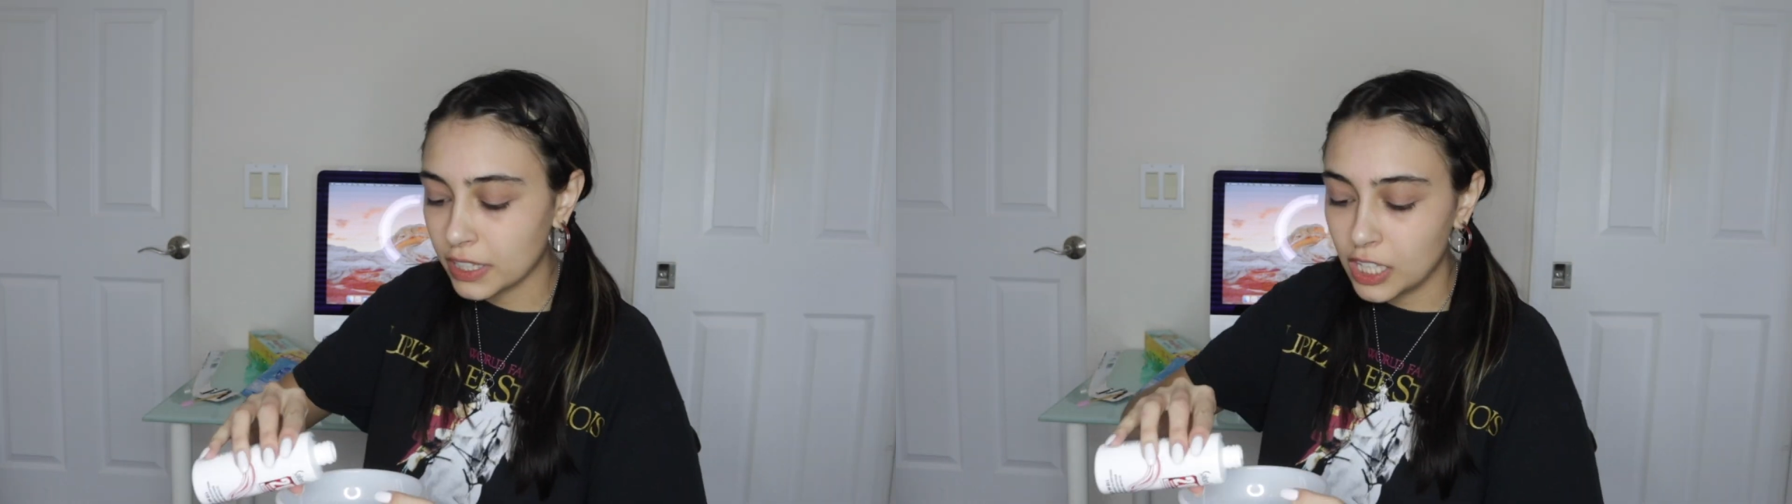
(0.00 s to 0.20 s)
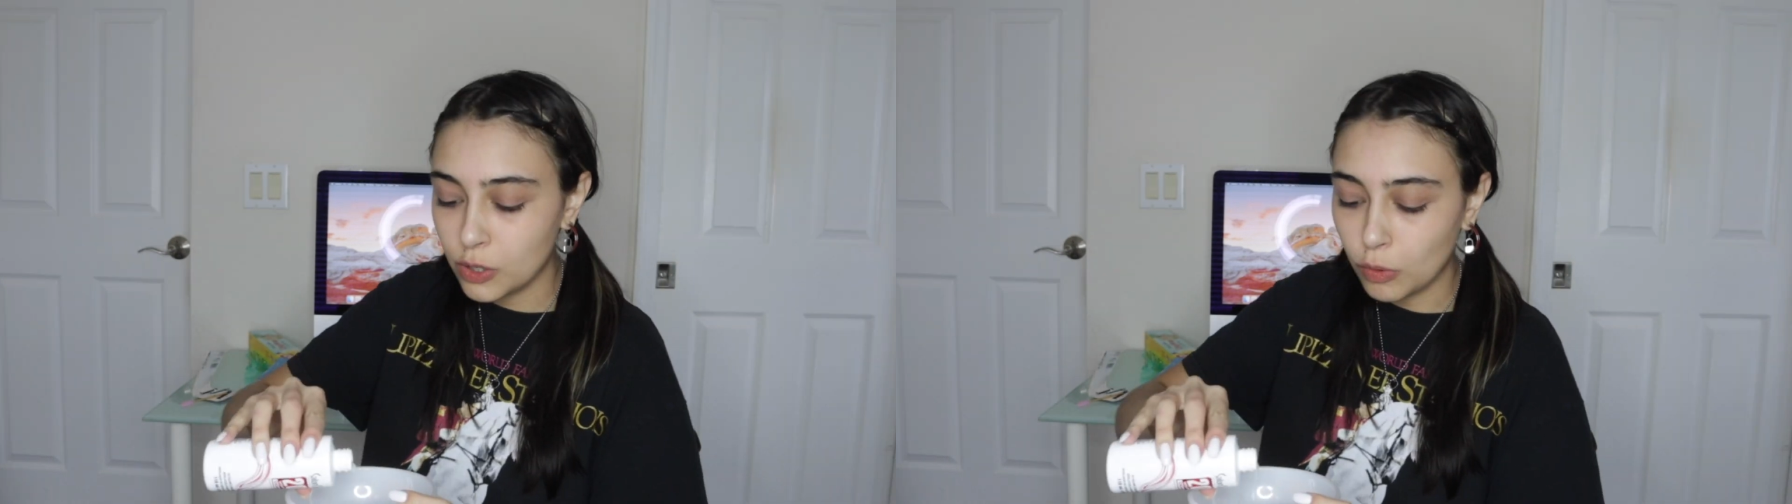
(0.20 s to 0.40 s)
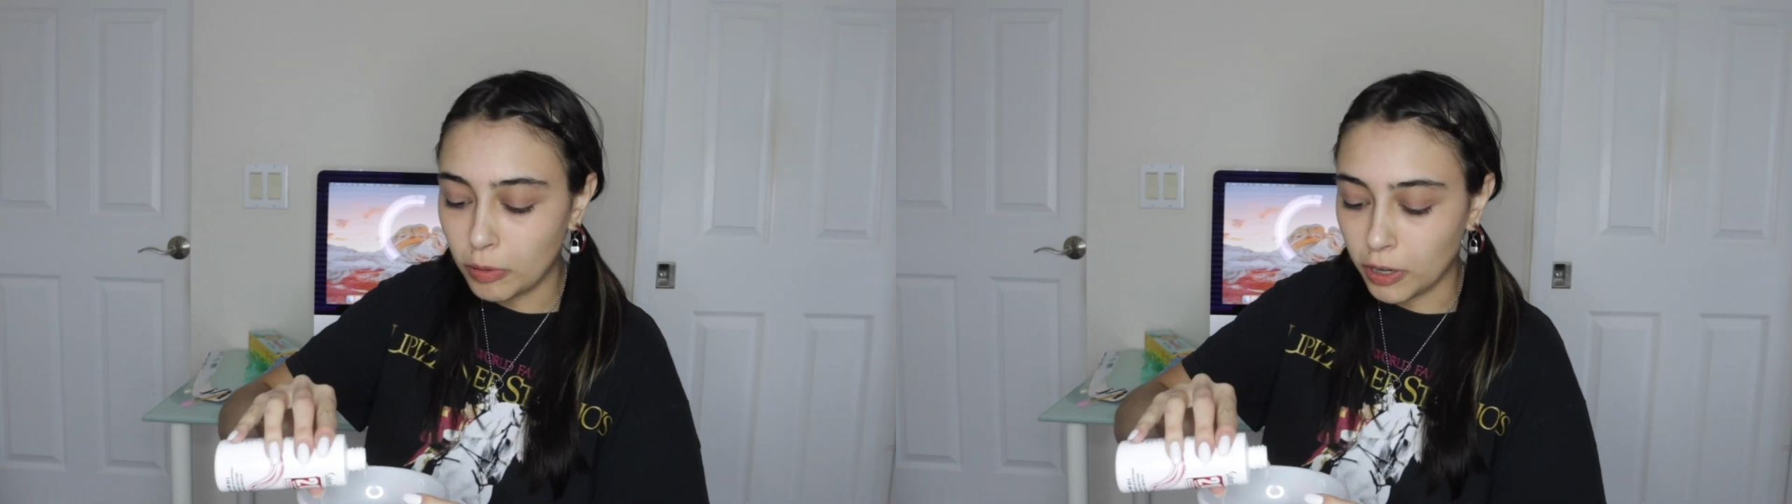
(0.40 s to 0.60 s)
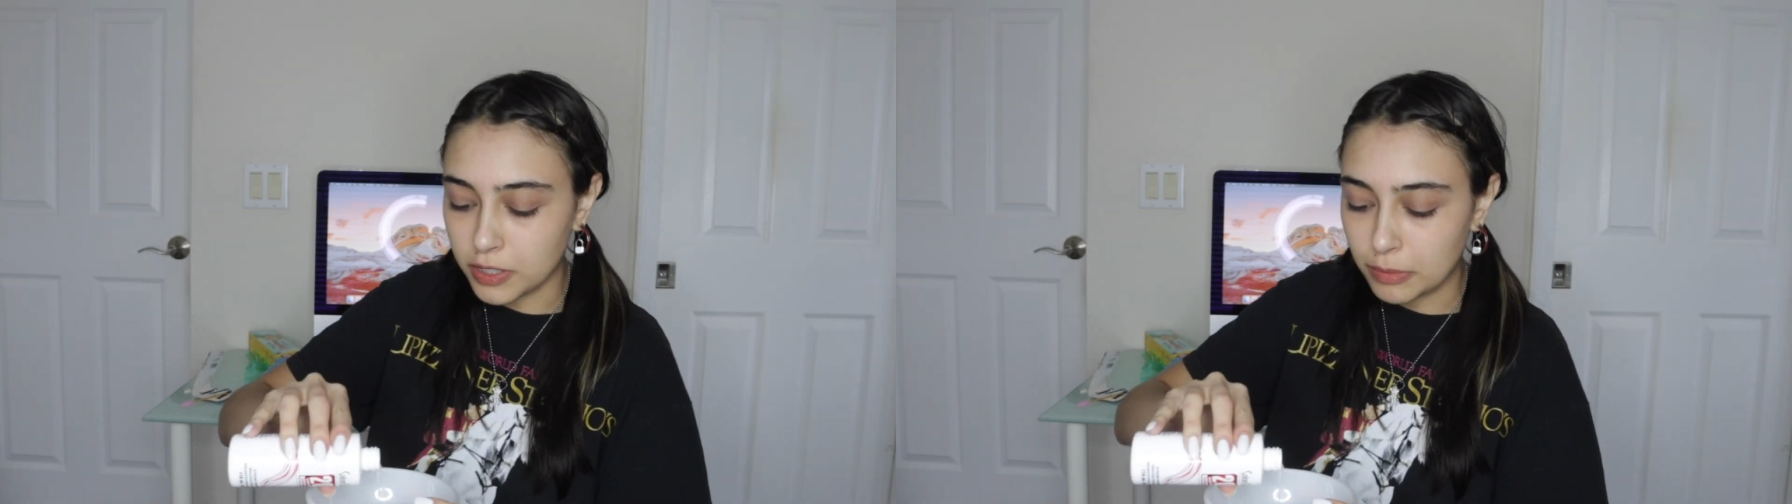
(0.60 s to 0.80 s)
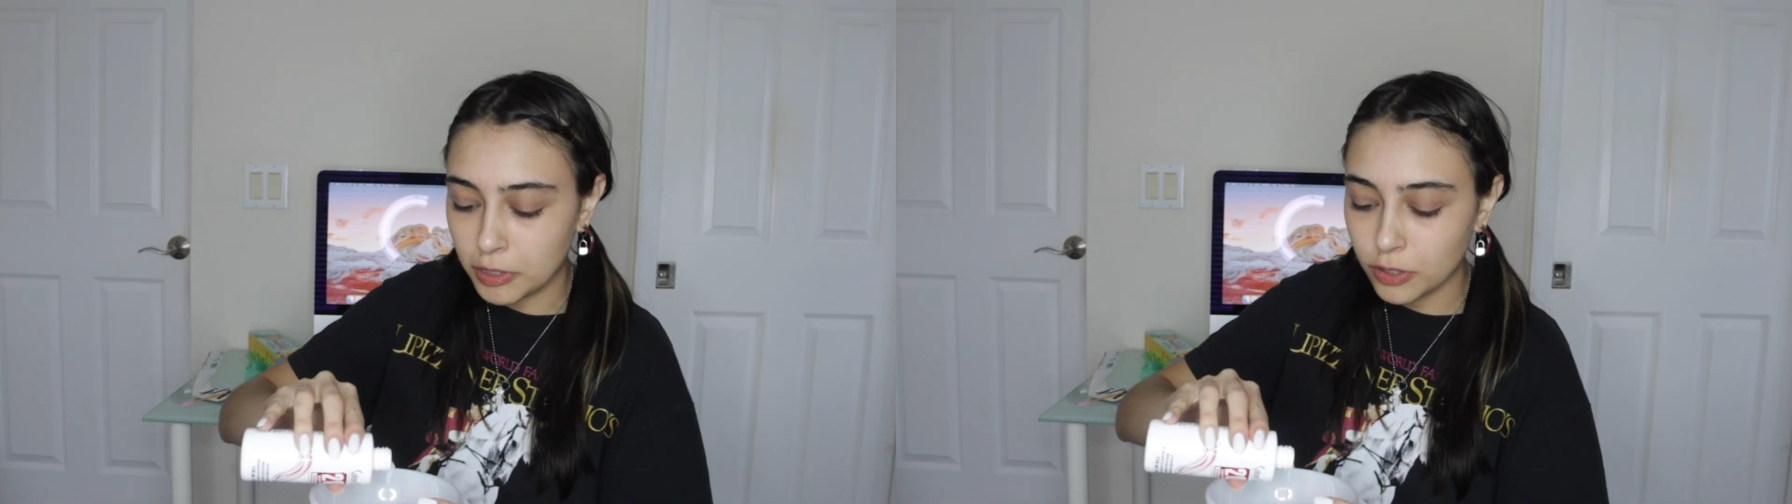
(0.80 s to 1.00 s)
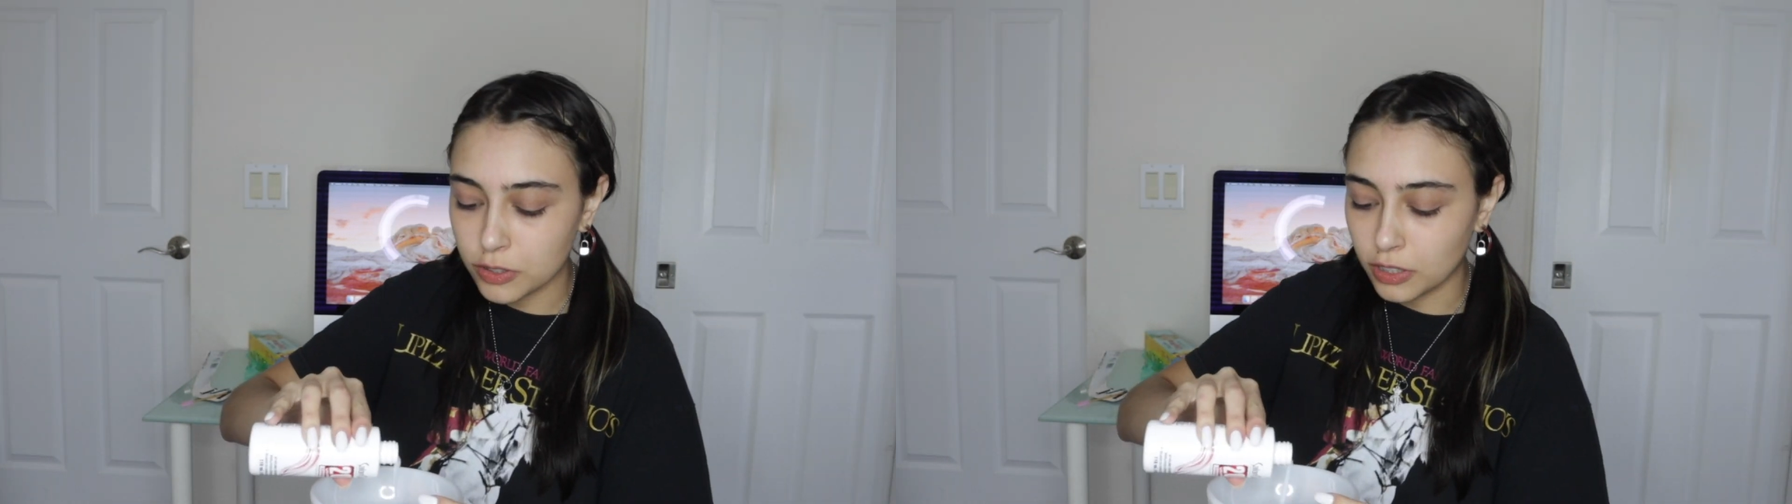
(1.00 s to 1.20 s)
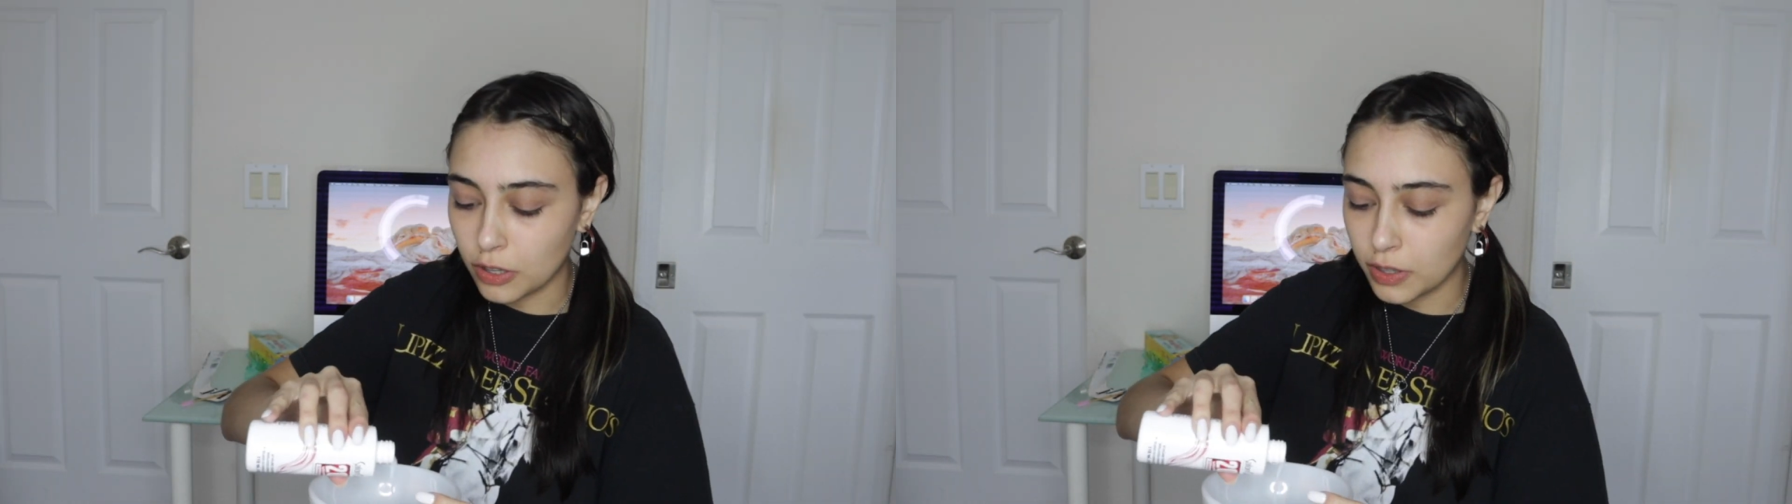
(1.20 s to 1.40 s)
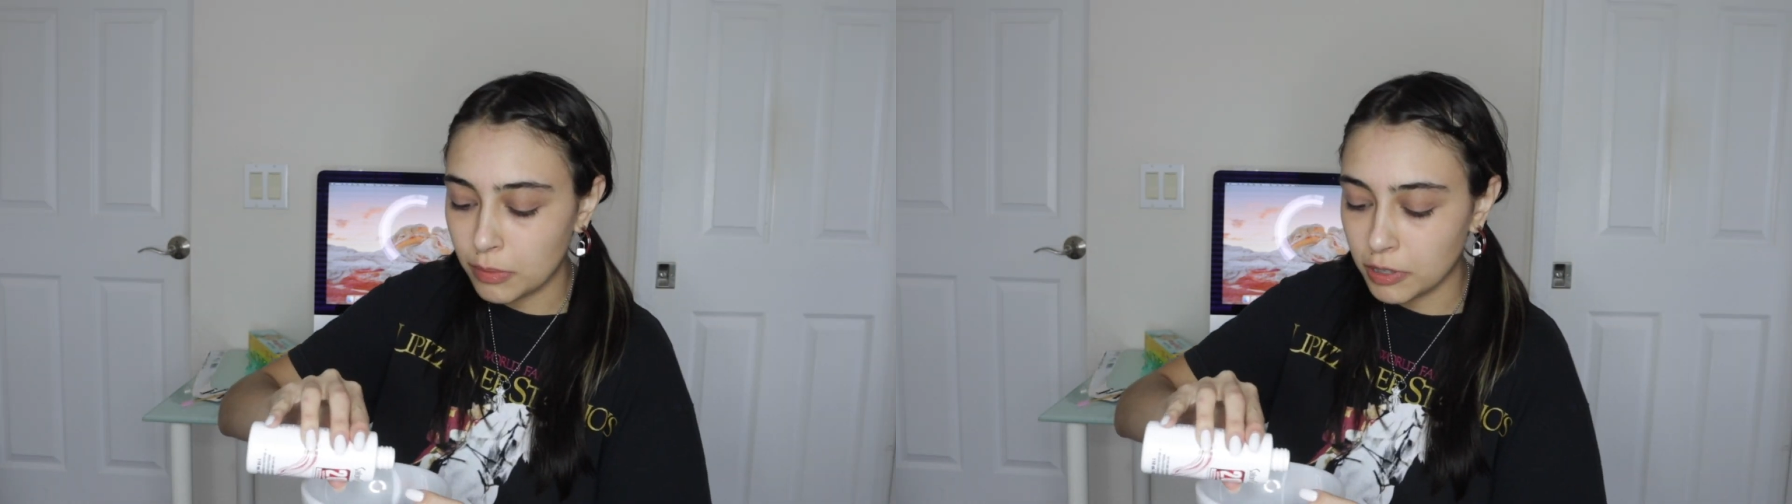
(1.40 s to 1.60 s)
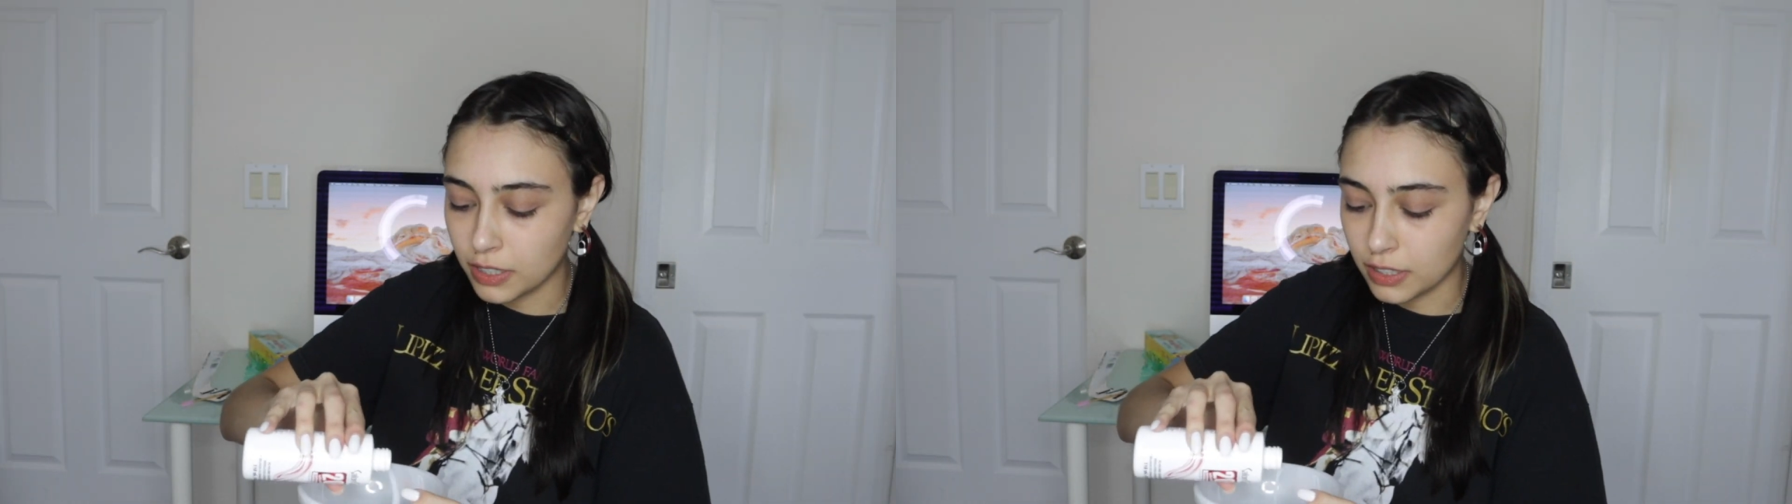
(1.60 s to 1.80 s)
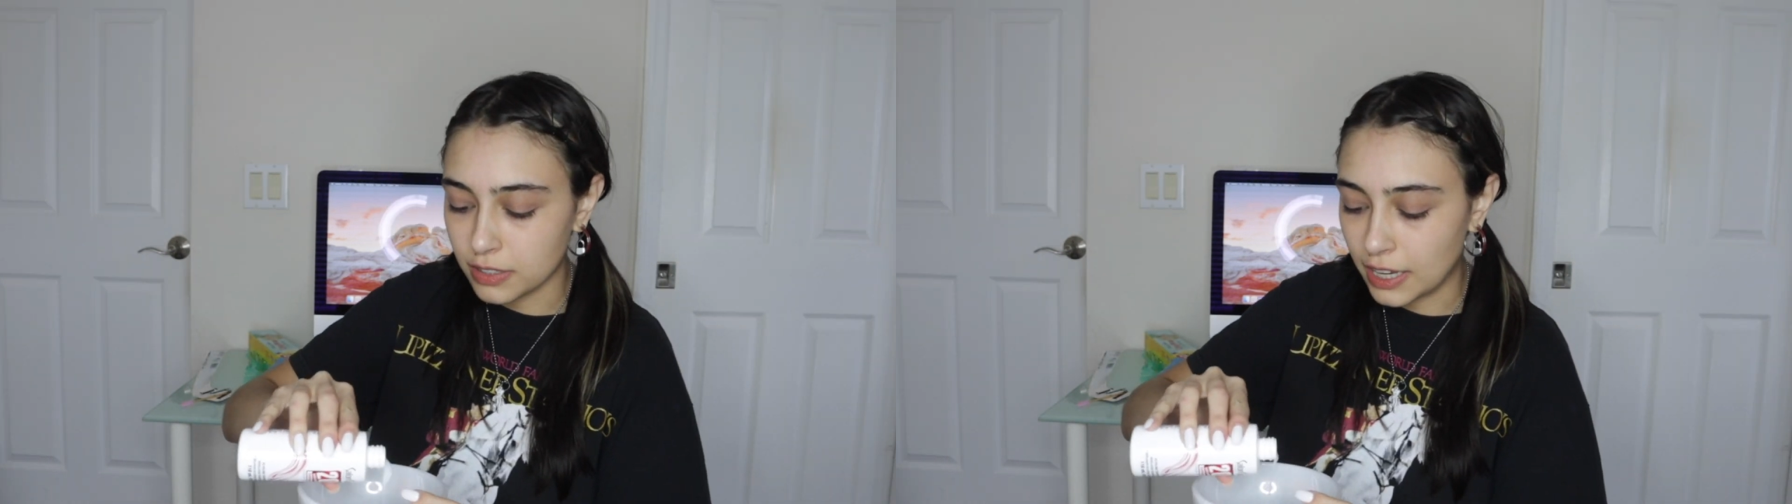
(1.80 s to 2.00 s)
like equal parts. I'm gonna go slowly
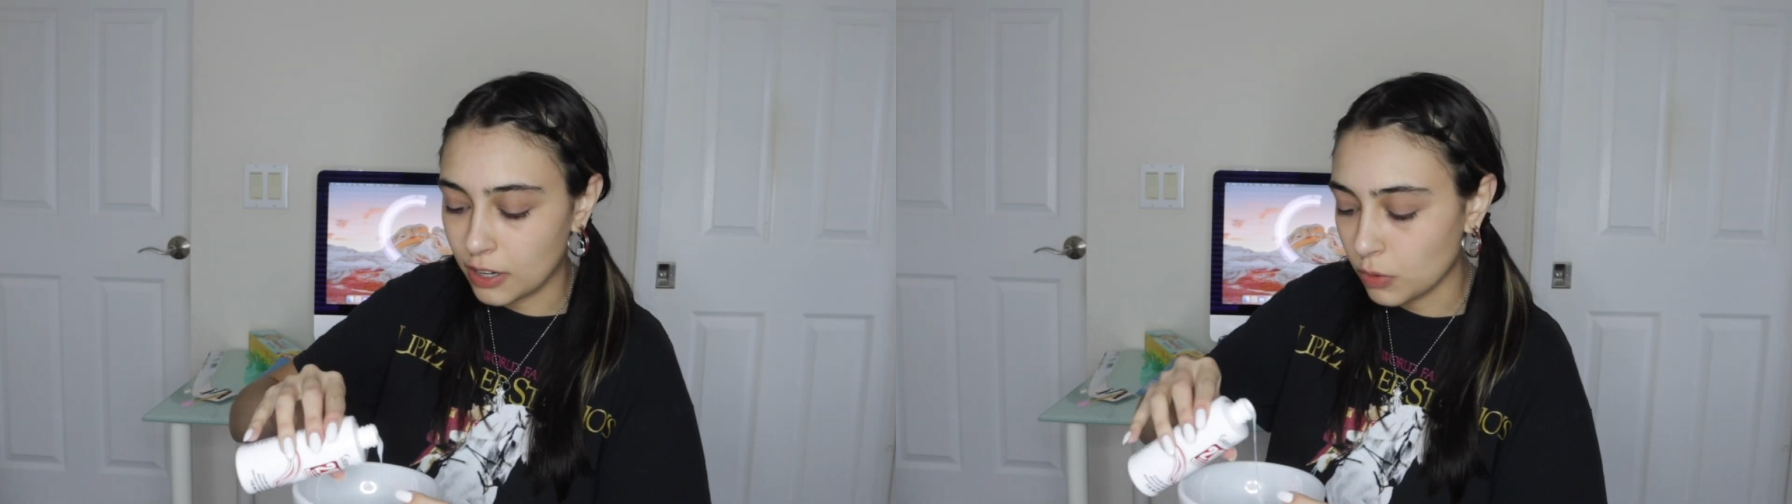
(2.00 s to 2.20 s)
because I